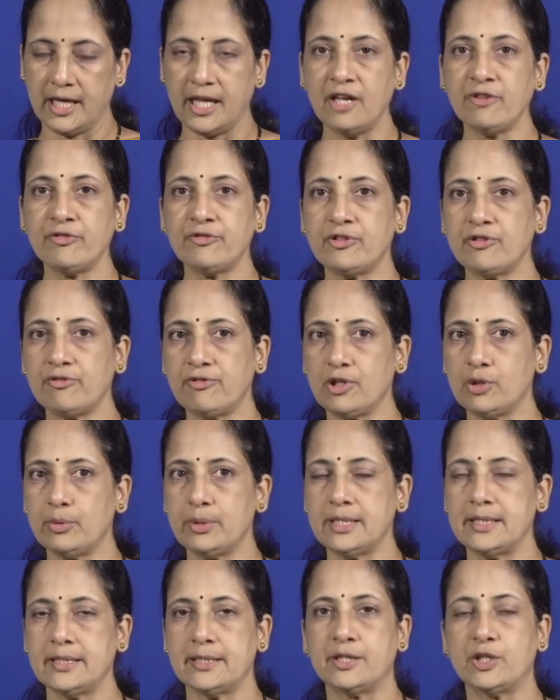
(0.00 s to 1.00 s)
If the
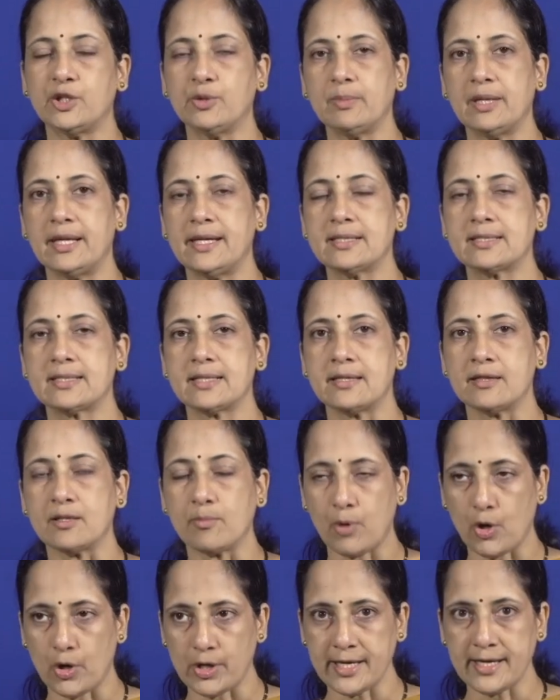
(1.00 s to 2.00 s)
fluid accumulates in
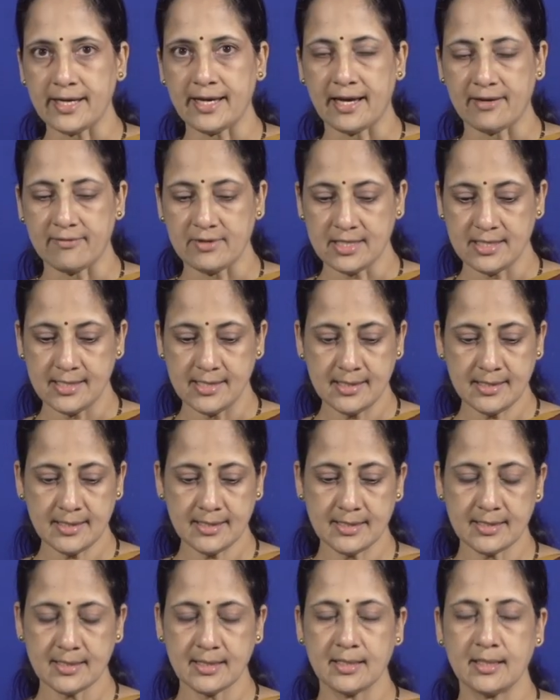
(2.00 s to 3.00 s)
the body
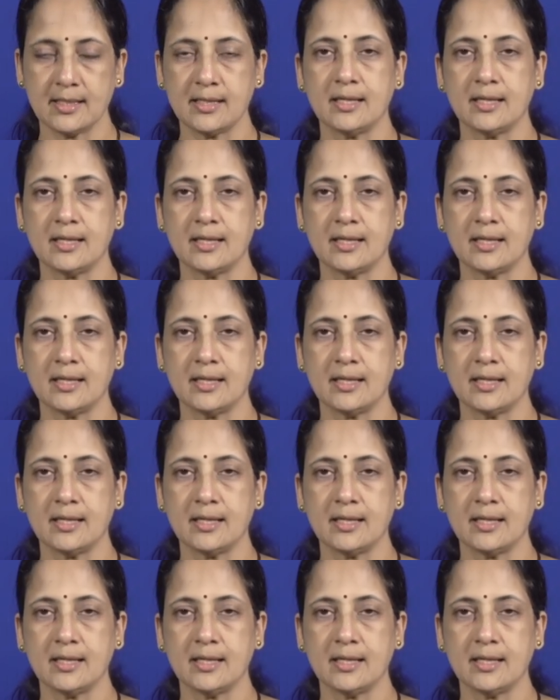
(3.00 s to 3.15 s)
cavities,